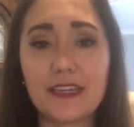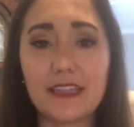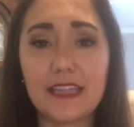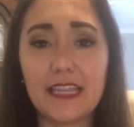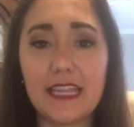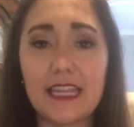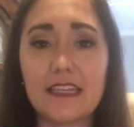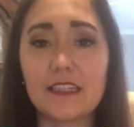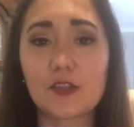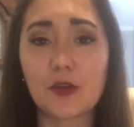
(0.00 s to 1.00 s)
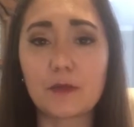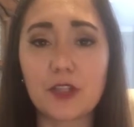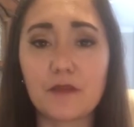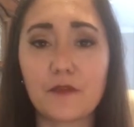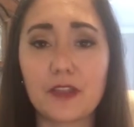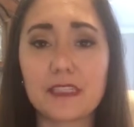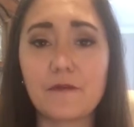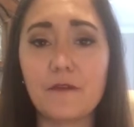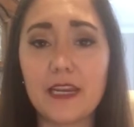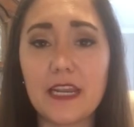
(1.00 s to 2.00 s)
in the description for this
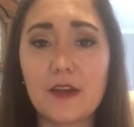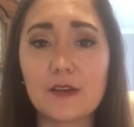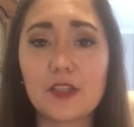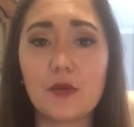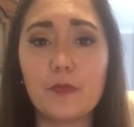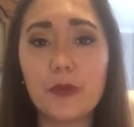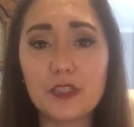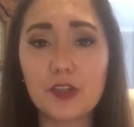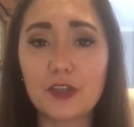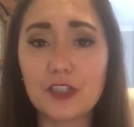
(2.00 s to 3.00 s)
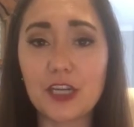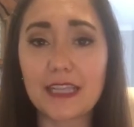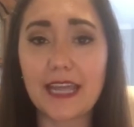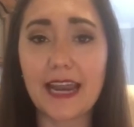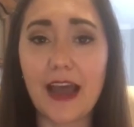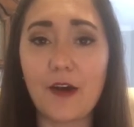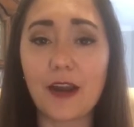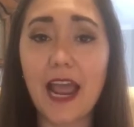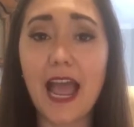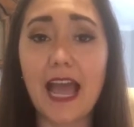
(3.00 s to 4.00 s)
video, so be sure to check that
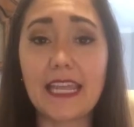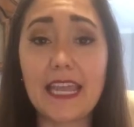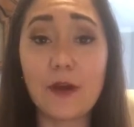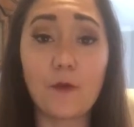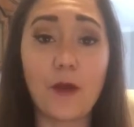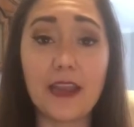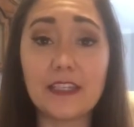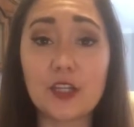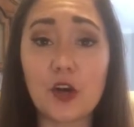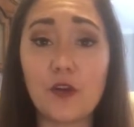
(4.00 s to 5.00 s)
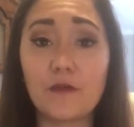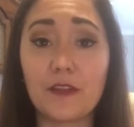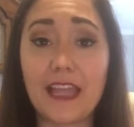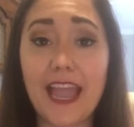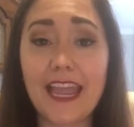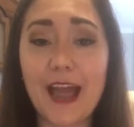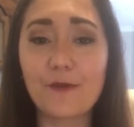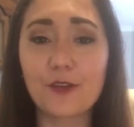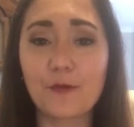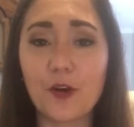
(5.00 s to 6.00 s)
out. I can't wait to hopefully hang out
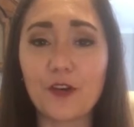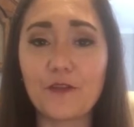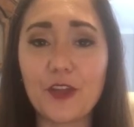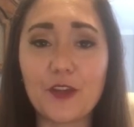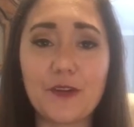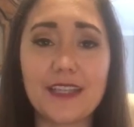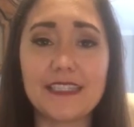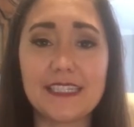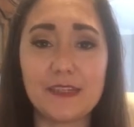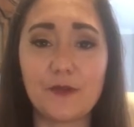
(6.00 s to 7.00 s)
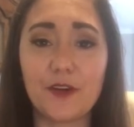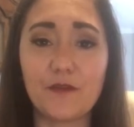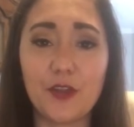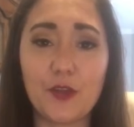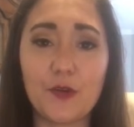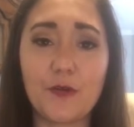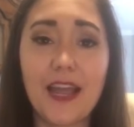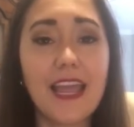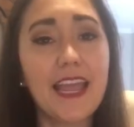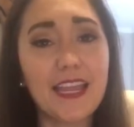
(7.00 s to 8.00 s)
with one of you and see one of you
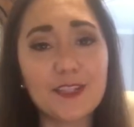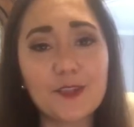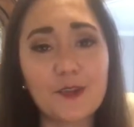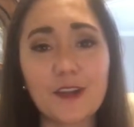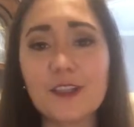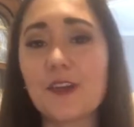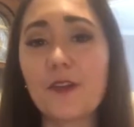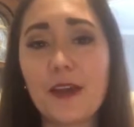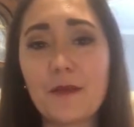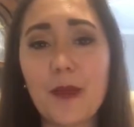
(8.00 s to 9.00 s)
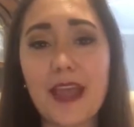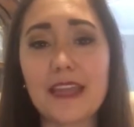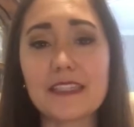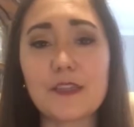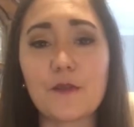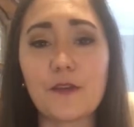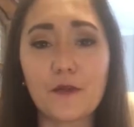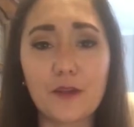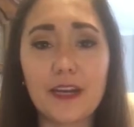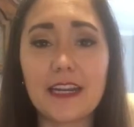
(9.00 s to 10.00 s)
in Toronto in May. So feel
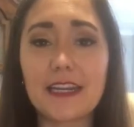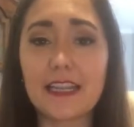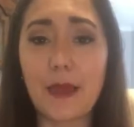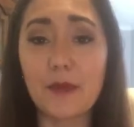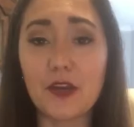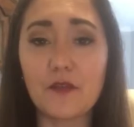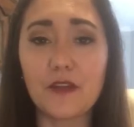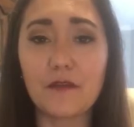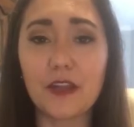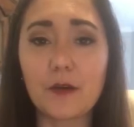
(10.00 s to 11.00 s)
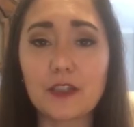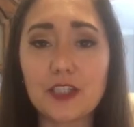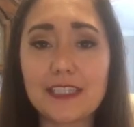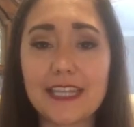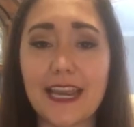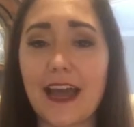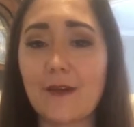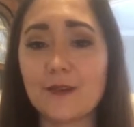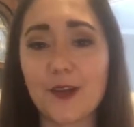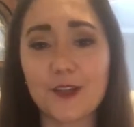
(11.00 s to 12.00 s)
free to let me know if you have any questions, and I
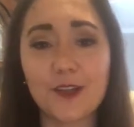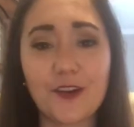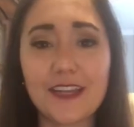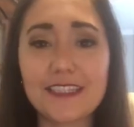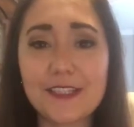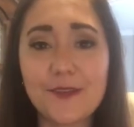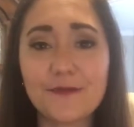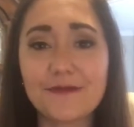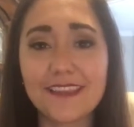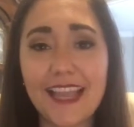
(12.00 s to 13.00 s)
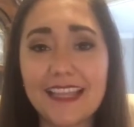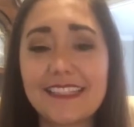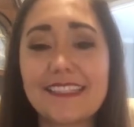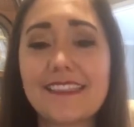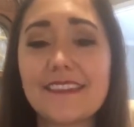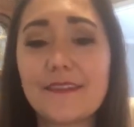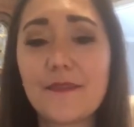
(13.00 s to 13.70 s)
will talk to y'all again soon. Thanks.